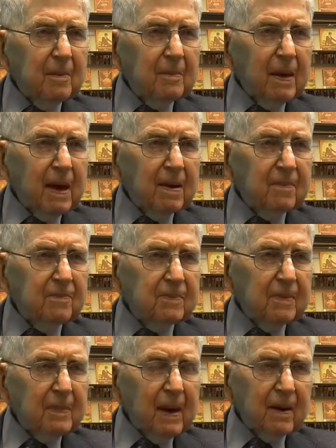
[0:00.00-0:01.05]
had
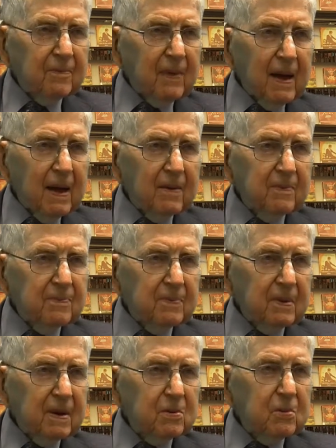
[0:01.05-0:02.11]
about
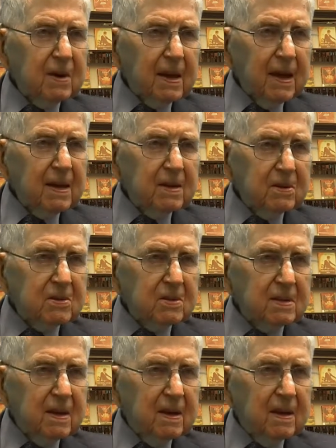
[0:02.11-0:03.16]
500 acres
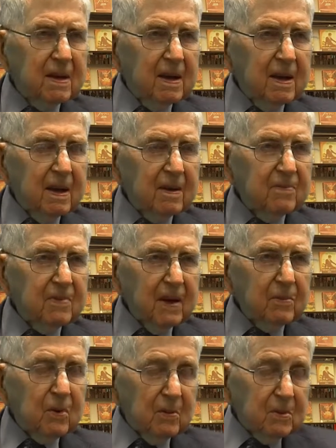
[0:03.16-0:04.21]
of
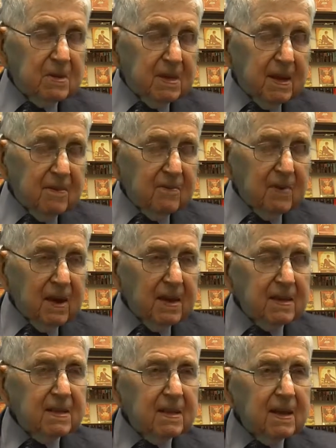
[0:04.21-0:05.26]
what was then
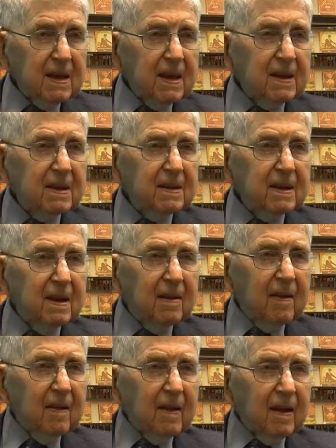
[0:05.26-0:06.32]
vacant land,
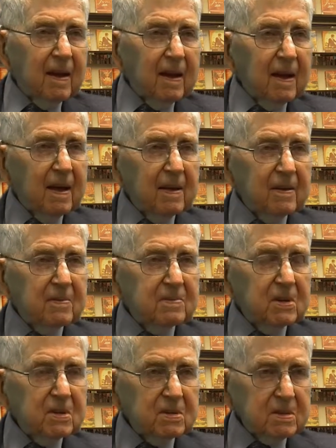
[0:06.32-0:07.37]

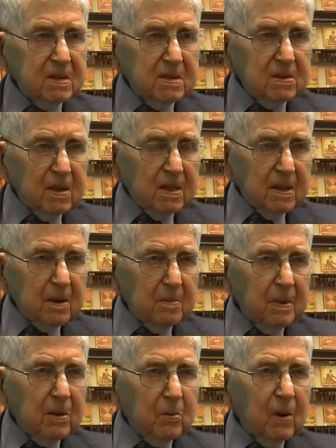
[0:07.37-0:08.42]
just a little
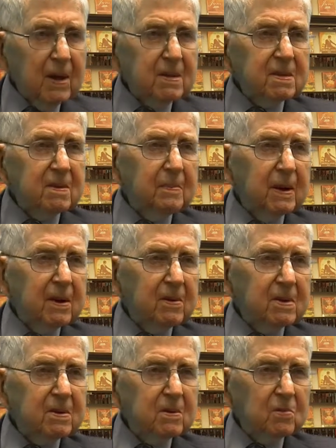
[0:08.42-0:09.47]
bit west of
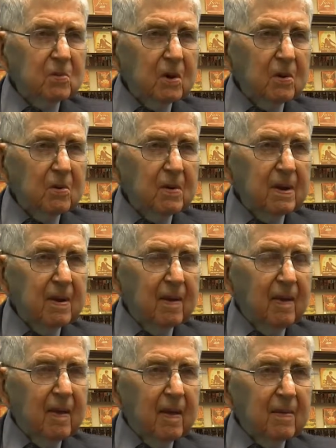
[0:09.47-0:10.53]
Barrington Road.
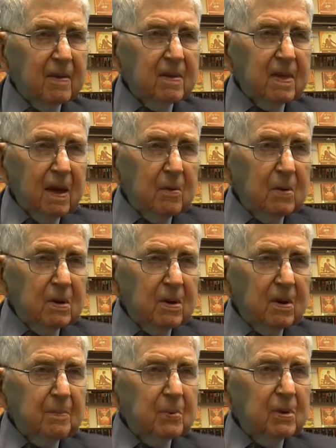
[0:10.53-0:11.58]
that they were going
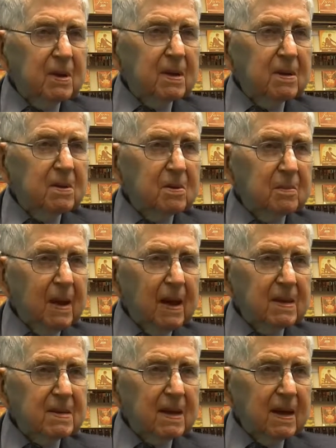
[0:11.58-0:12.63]
to put into
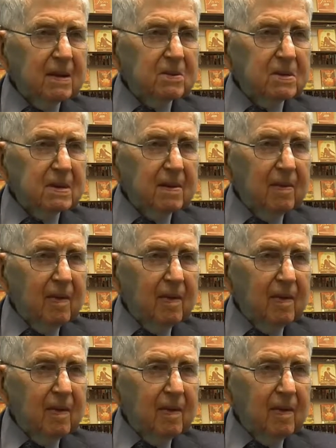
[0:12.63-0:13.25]
mass housing.